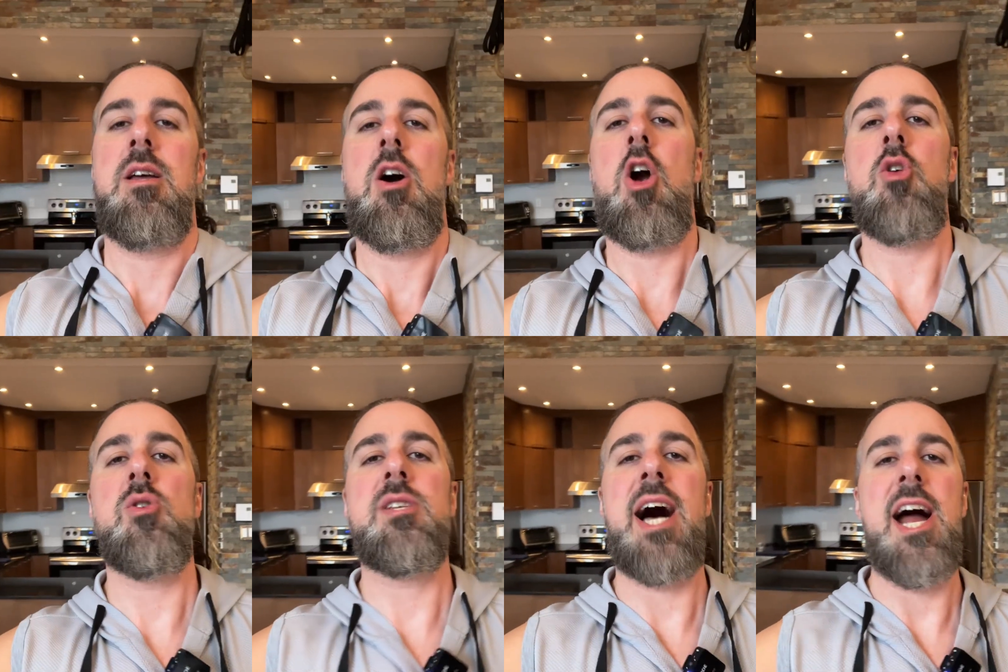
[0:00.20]
Are you
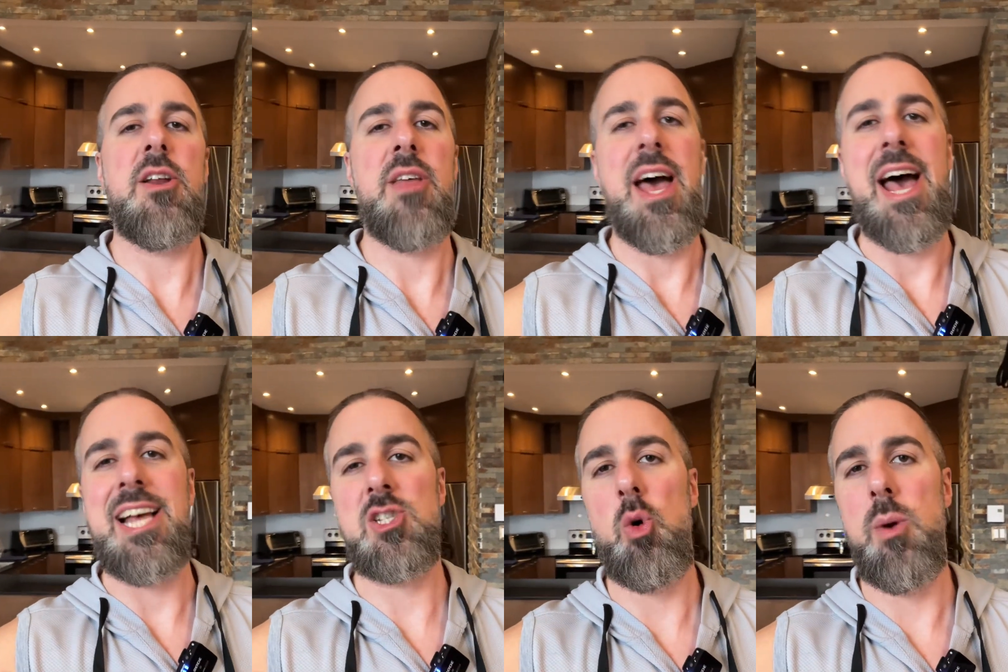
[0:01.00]
tired of the
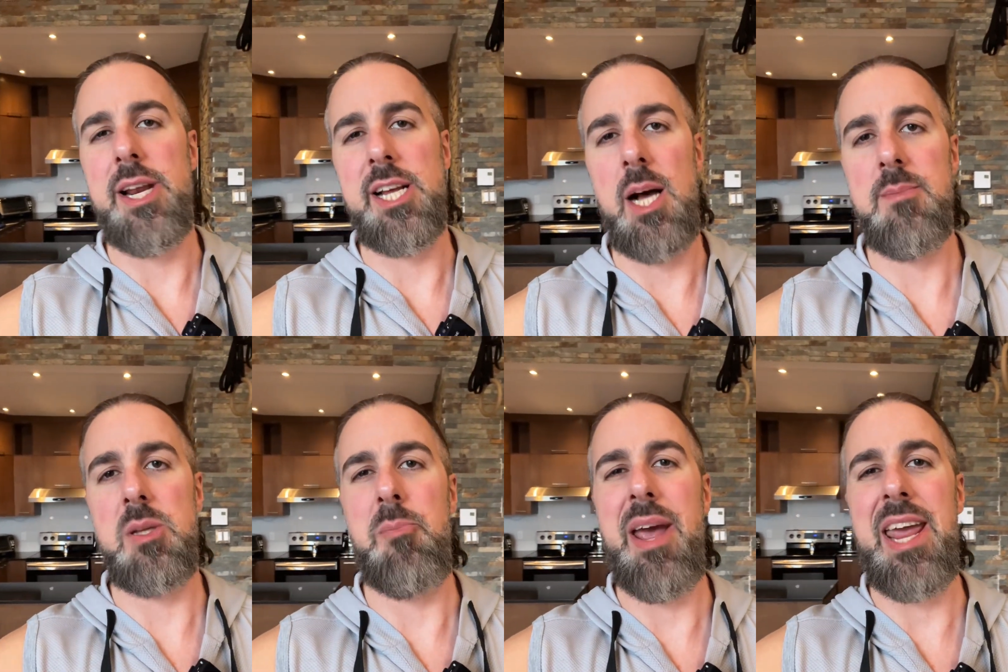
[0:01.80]
hassle when it comes to
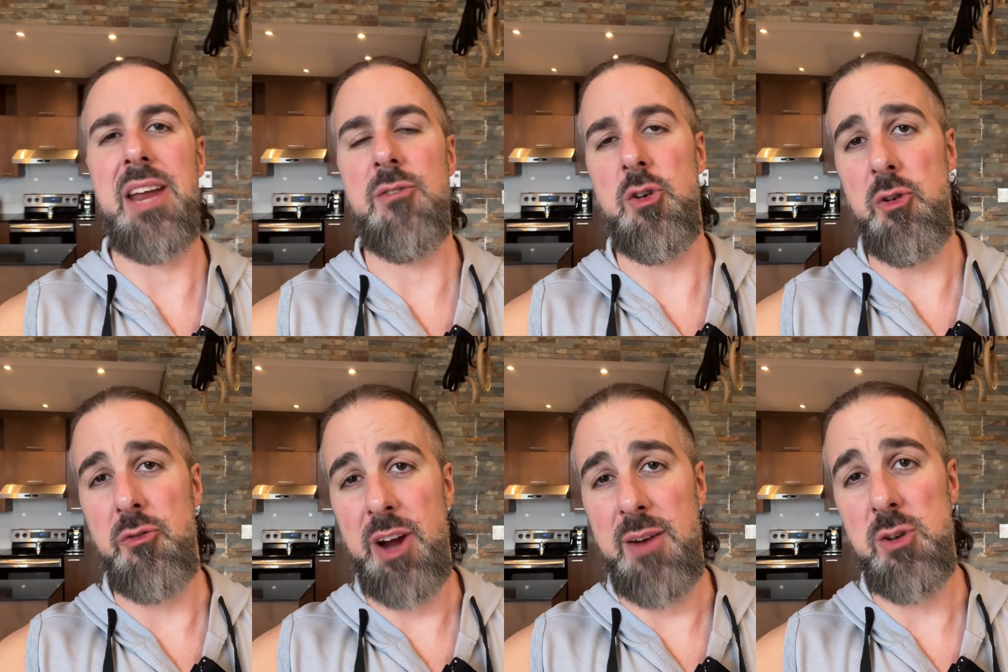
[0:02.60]
paying for your
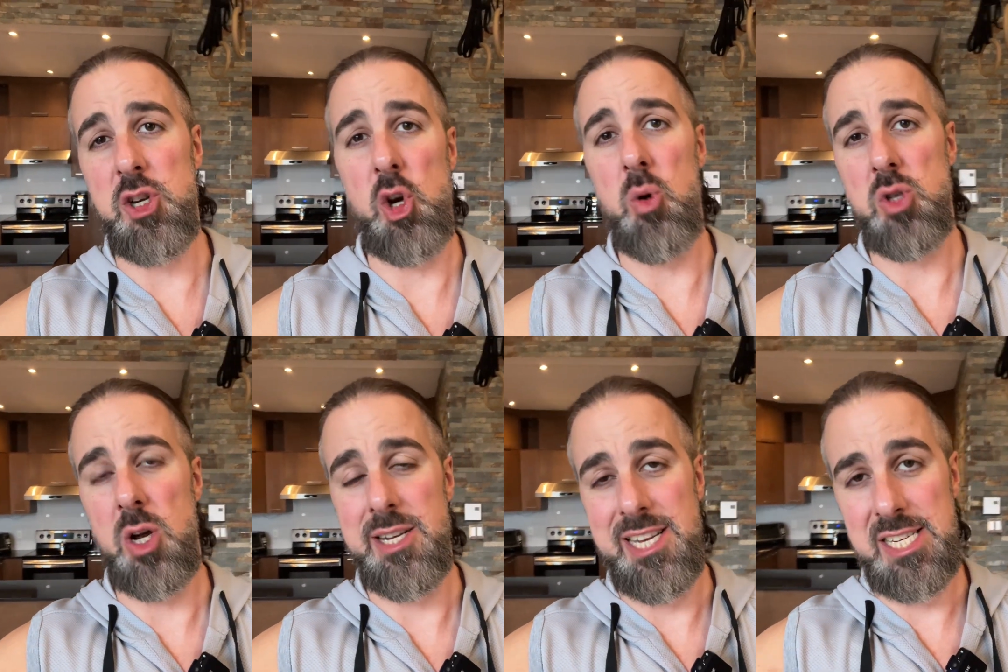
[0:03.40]
favorite shows
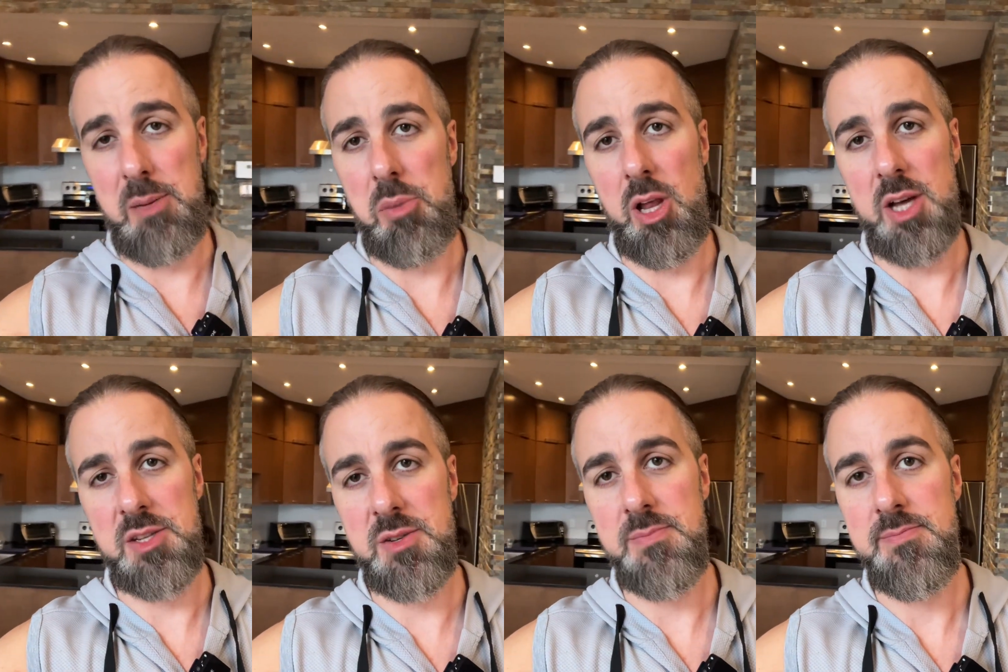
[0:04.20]
on Disney
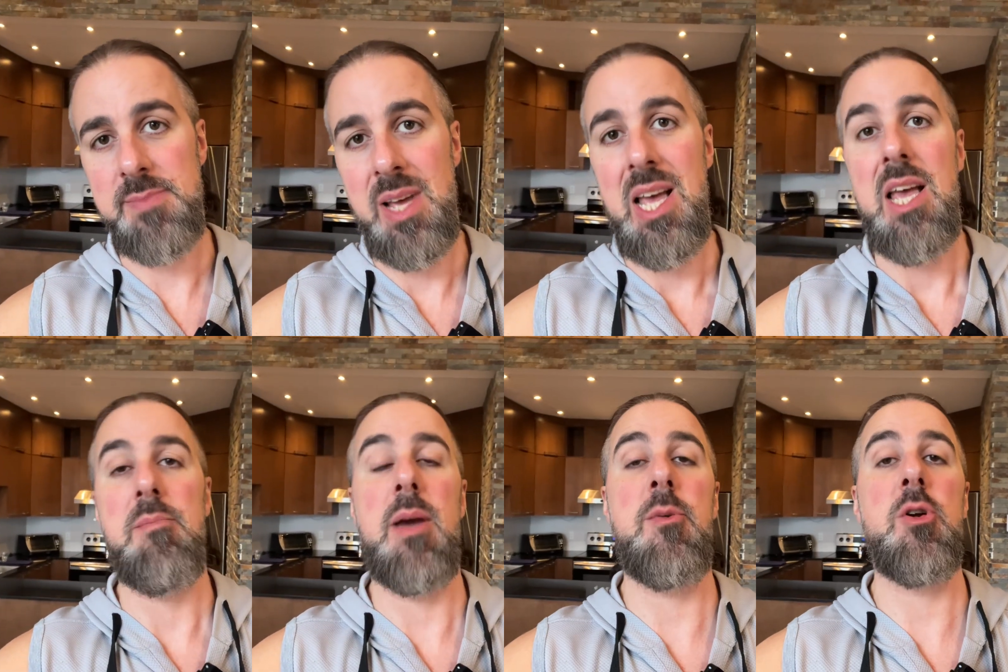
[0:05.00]
Plus?
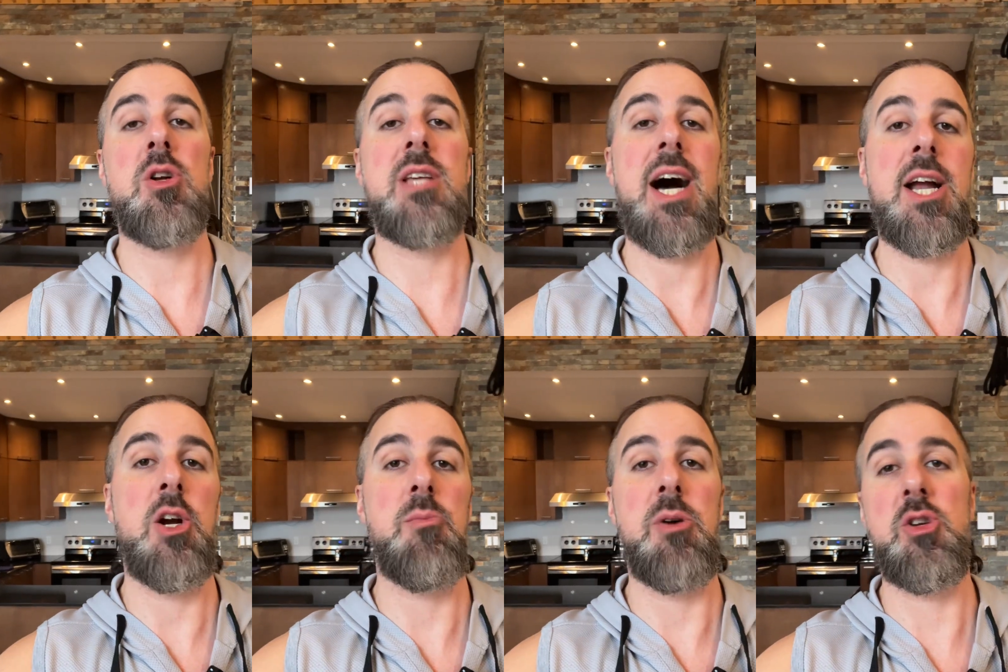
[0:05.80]
Maybe you're
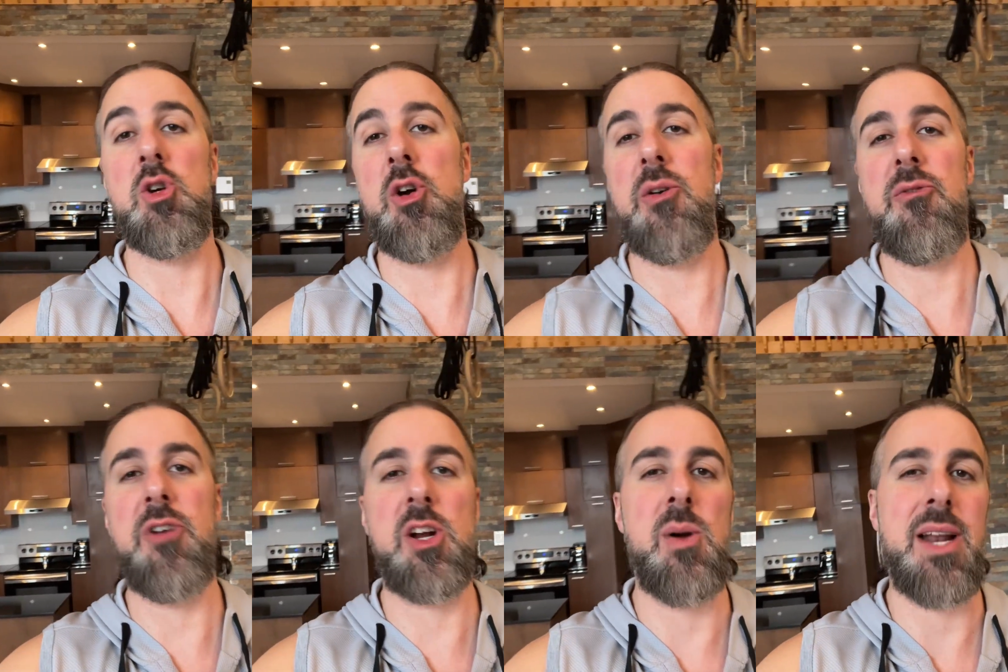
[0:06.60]
tired, but you couldn't
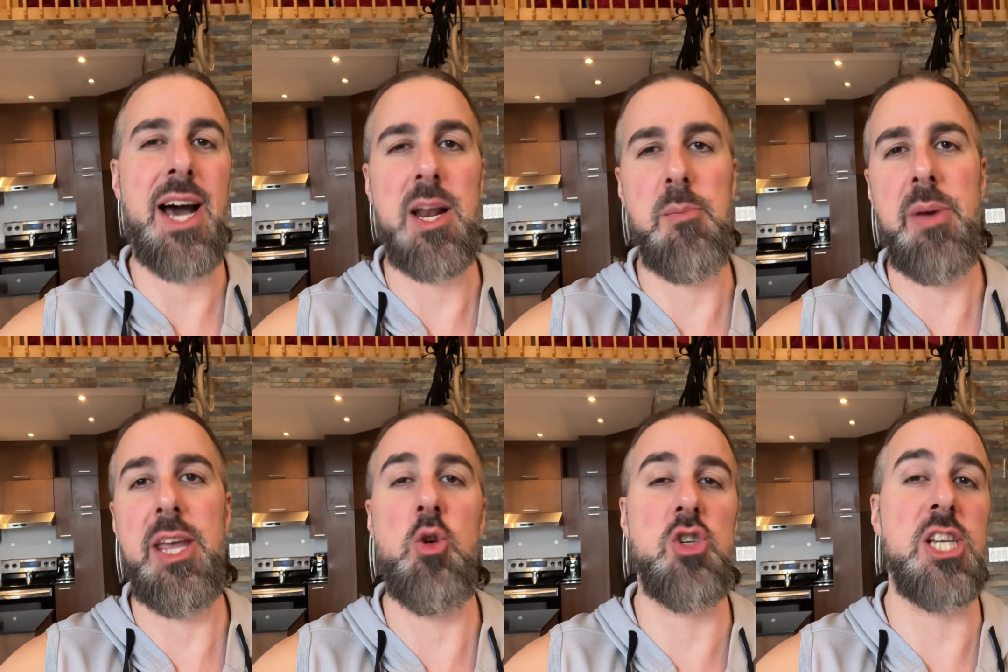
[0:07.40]
figure out how to pay
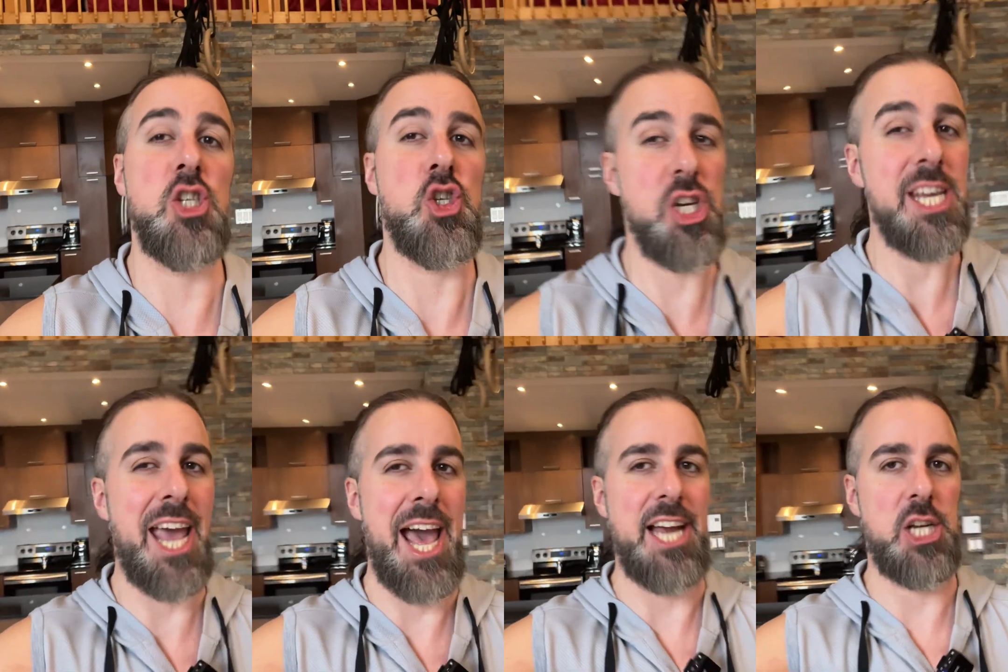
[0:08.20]
using
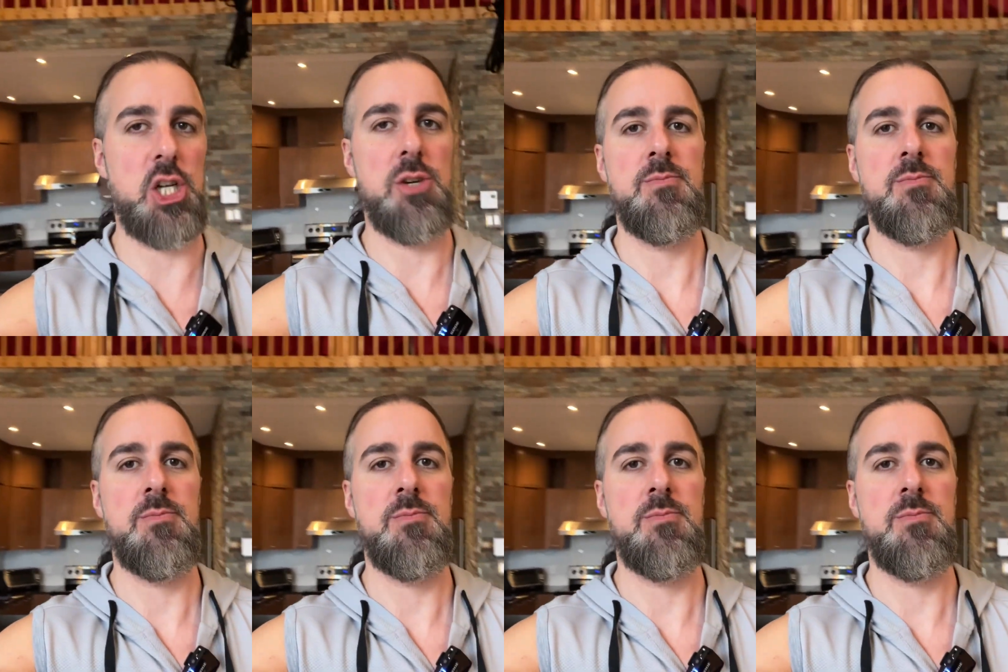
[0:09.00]
Gcash.